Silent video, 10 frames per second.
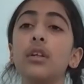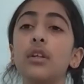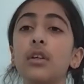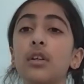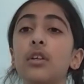
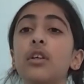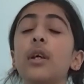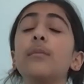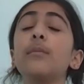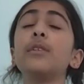it
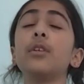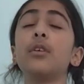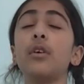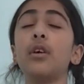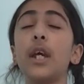
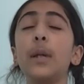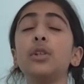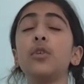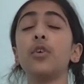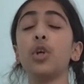keeps
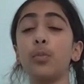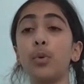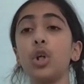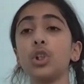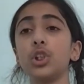you with good
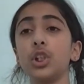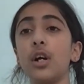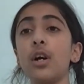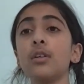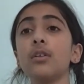
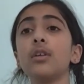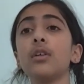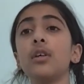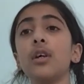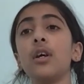posture
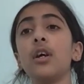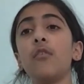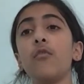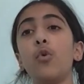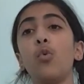
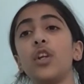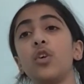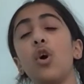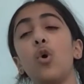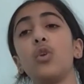for when
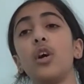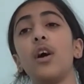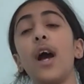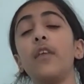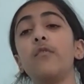you're older
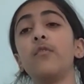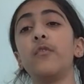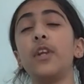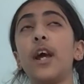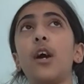and
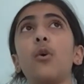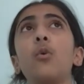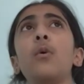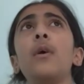for now.